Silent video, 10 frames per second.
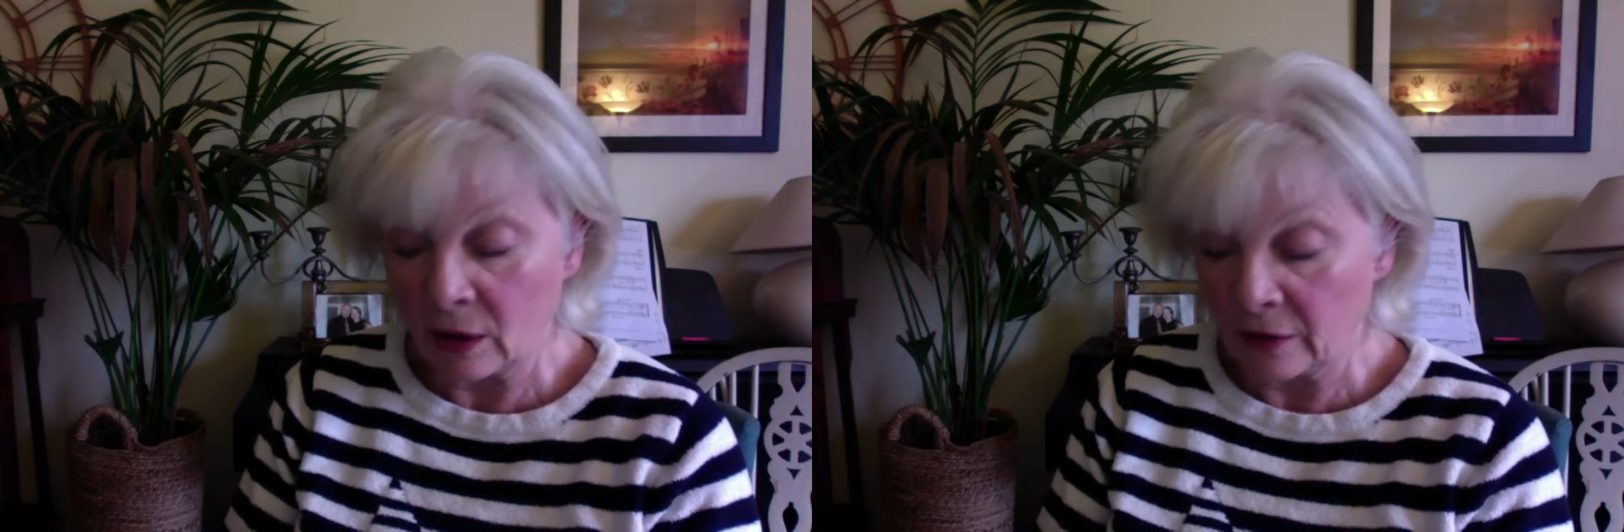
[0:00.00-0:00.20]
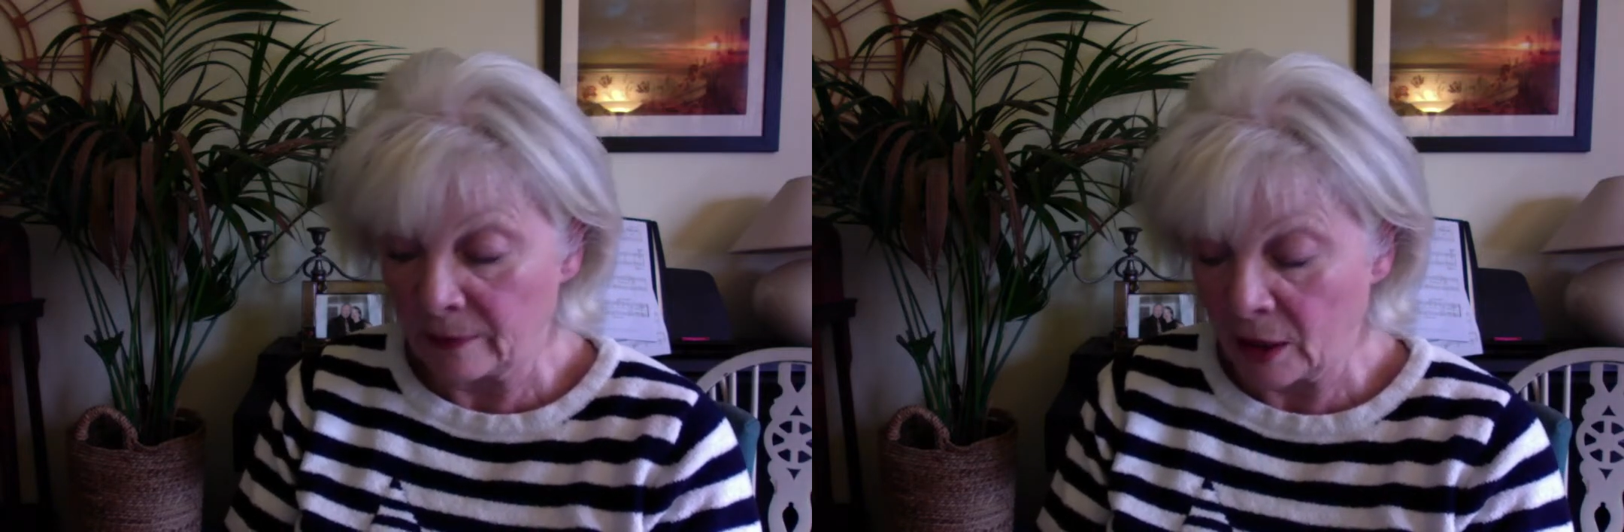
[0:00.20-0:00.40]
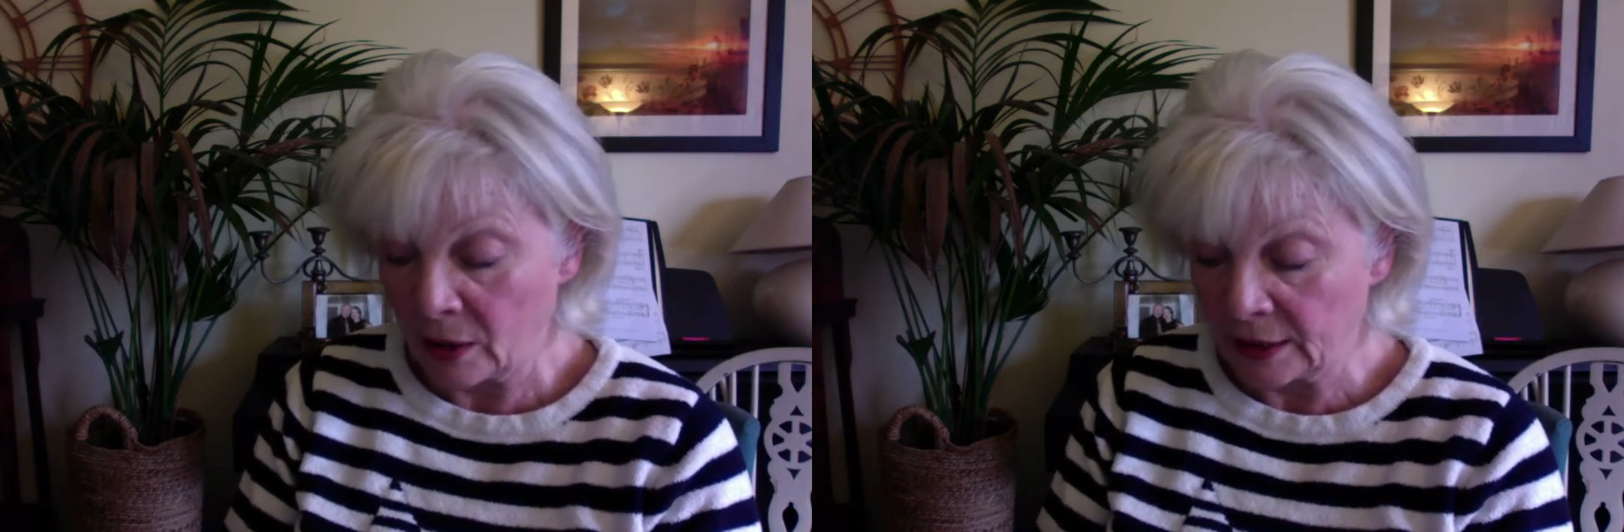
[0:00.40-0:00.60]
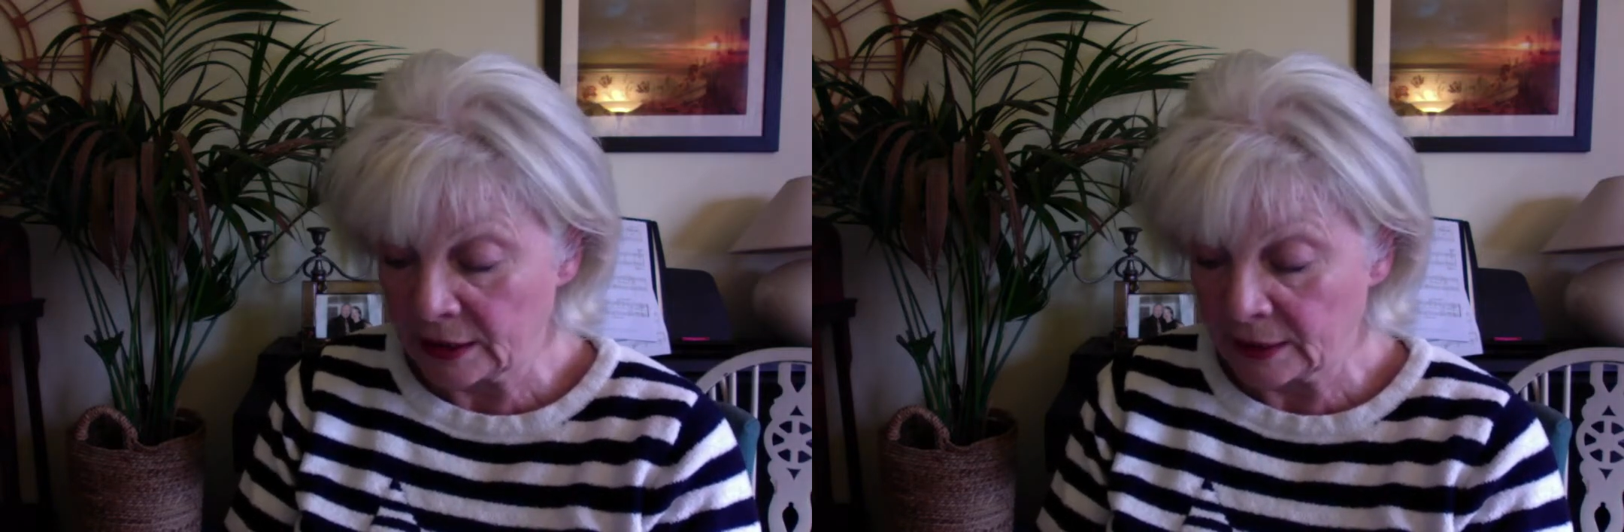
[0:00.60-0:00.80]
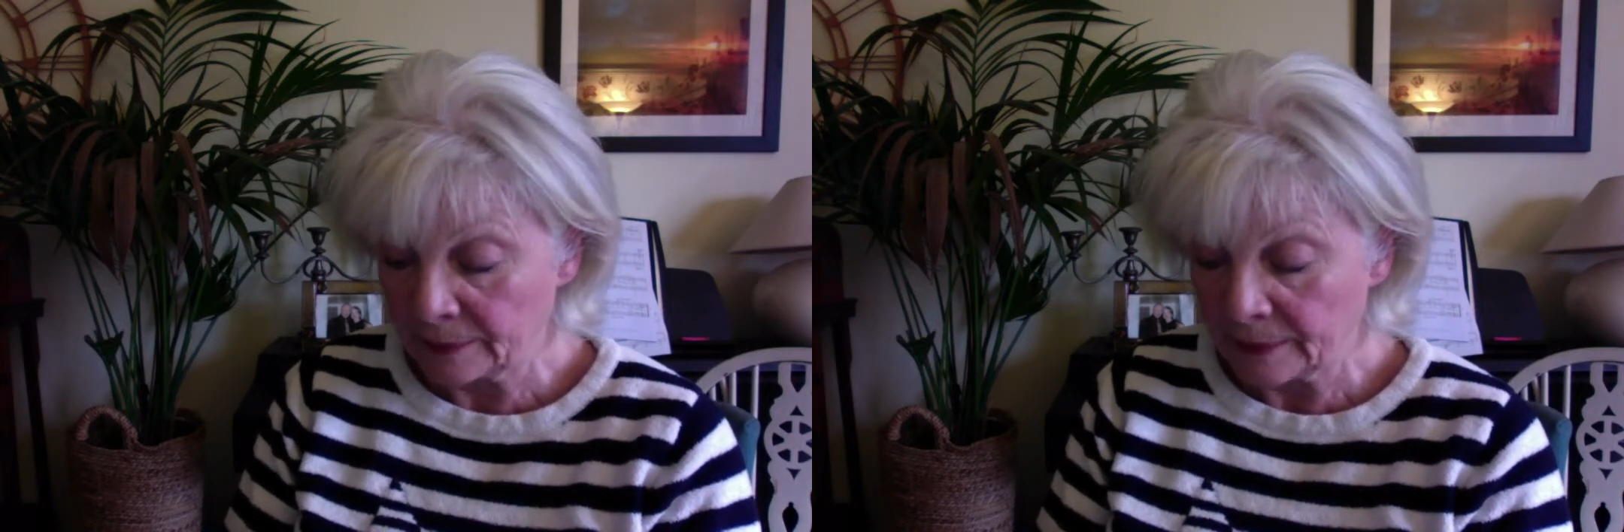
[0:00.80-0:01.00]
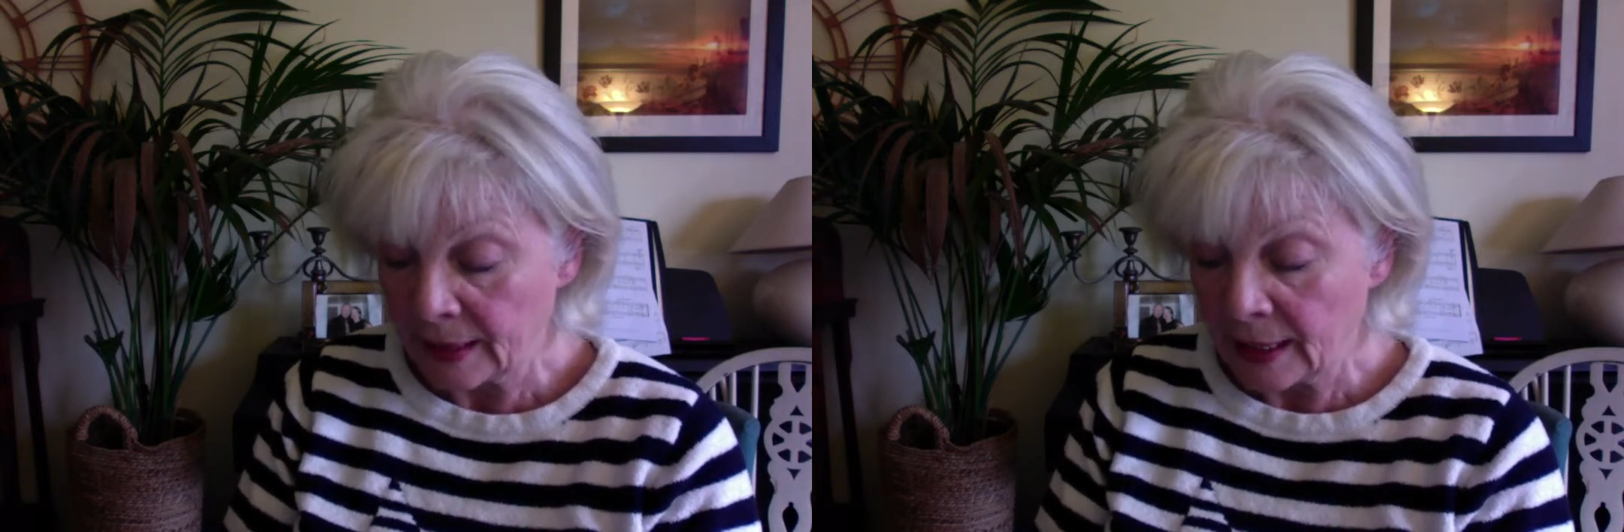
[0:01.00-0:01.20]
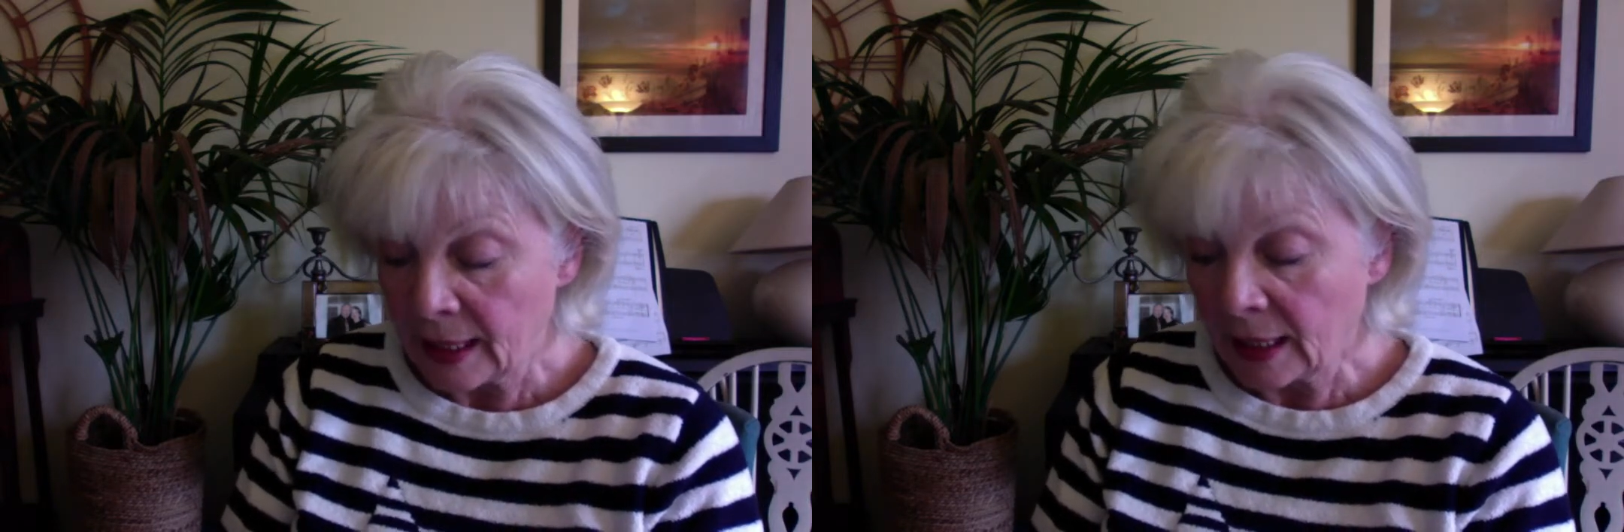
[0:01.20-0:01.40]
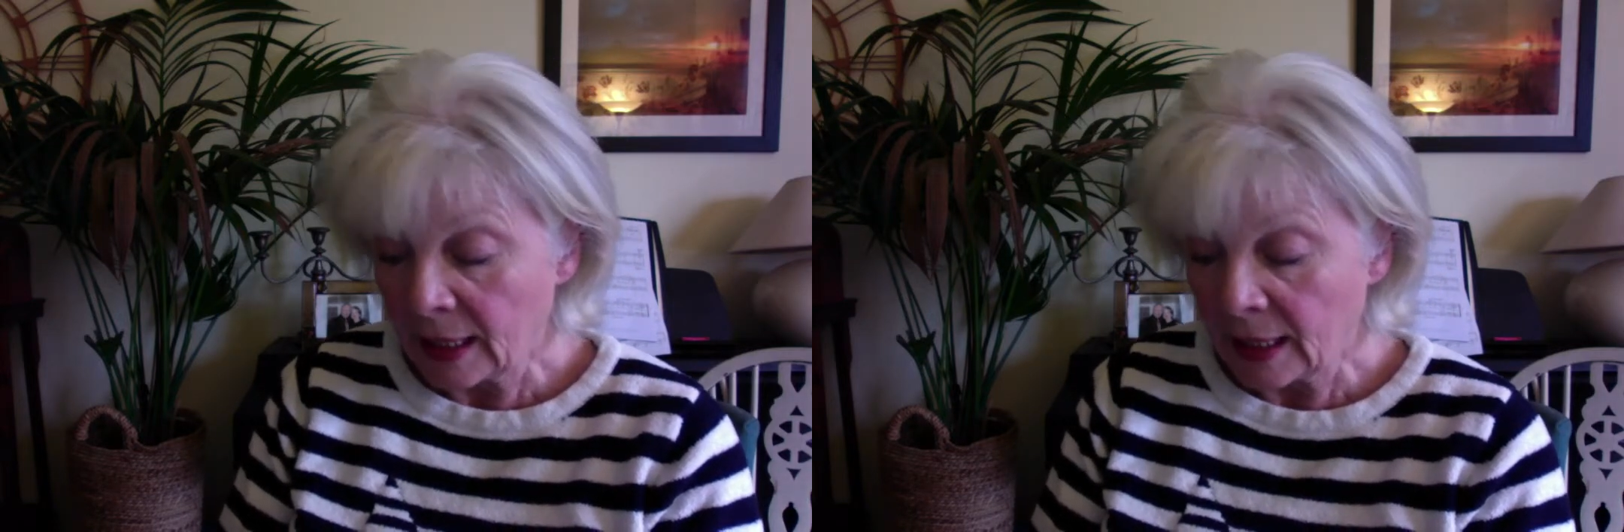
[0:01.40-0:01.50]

of Mind. In